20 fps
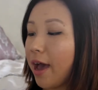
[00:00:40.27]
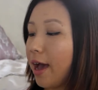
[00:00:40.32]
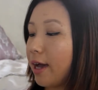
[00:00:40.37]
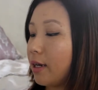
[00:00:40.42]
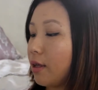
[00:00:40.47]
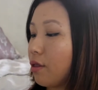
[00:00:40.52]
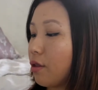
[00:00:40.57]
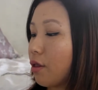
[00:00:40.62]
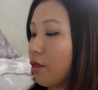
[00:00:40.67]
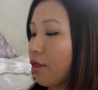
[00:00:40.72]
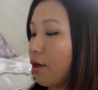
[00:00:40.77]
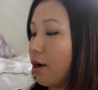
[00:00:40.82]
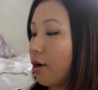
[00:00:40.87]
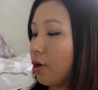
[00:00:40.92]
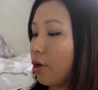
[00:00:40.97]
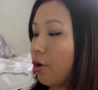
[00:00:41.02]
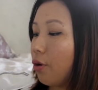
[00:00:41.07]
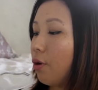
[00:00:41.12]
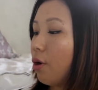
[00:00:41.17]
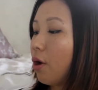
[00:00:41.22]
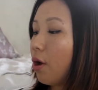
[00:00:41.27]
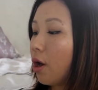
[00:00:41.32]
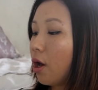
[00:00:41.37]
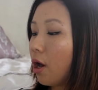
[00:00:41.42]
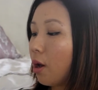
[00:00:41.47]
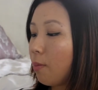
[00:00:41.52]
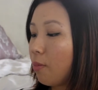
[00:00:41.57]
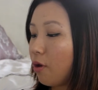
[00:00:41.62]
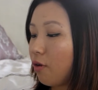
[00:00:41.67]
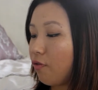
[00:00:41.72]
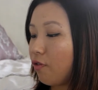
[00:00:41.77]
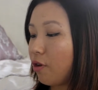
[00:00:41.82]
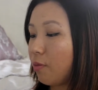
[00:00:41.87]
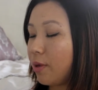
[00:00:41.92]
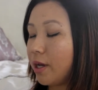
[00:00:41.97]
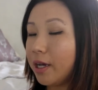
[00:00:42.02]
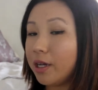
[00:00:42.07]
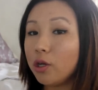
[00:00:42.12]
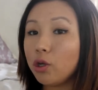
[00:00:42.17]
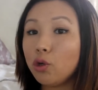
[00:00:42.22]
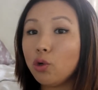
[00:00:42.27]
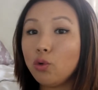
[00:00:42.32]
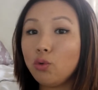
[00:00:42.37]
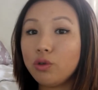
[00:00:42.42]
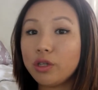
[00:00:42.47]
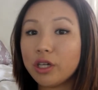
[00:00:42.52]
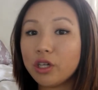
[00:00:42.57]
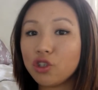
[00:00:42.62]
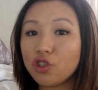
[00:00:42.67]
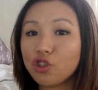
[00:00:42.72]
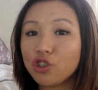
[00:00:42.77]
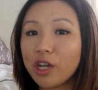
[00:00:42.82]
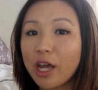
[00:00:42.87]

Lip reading: and it's the Zarko perfume in Oud'ish.